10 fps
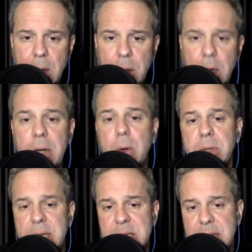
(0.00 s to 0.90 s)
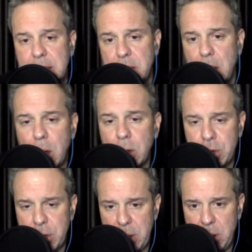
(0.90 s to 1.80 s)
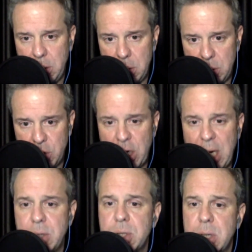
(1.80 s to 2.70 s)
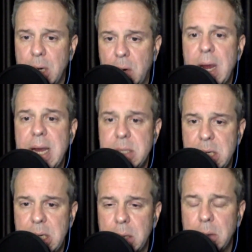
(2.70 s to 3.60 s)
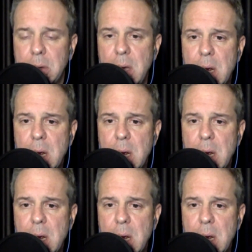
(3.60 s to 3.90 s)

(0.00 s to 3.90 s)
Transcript: not only has technology changed a great deal,